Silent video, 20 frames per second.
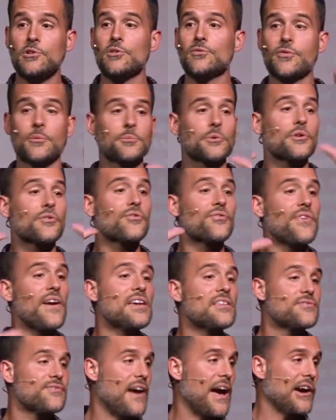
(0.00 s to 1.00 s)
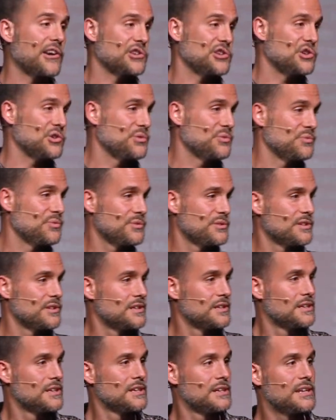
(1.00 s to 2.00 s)
you from your faith value,
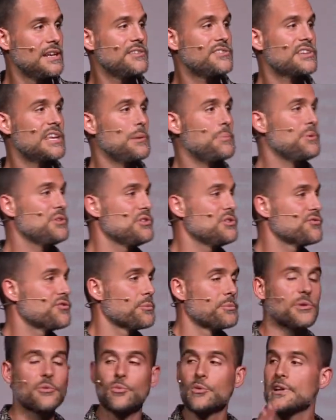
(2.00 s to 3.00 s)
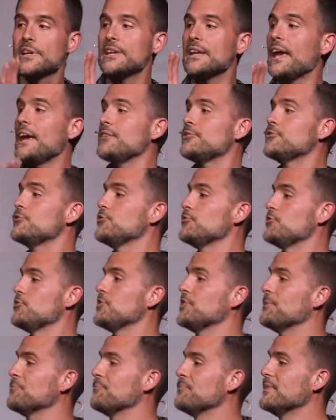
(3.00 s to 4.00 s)
that is keeping you from a
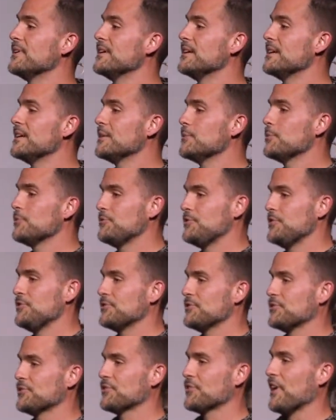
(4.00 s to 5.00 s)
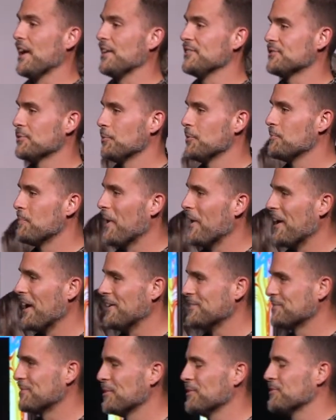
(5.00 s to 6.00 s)
relationship with Jesus Christ. So we bow our
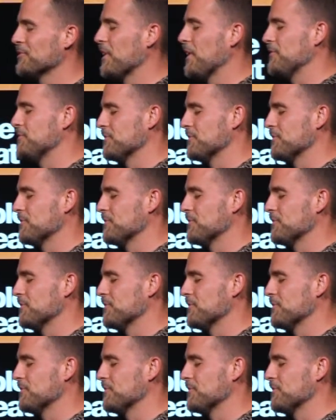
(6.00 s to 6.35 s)
heads, close our eyes.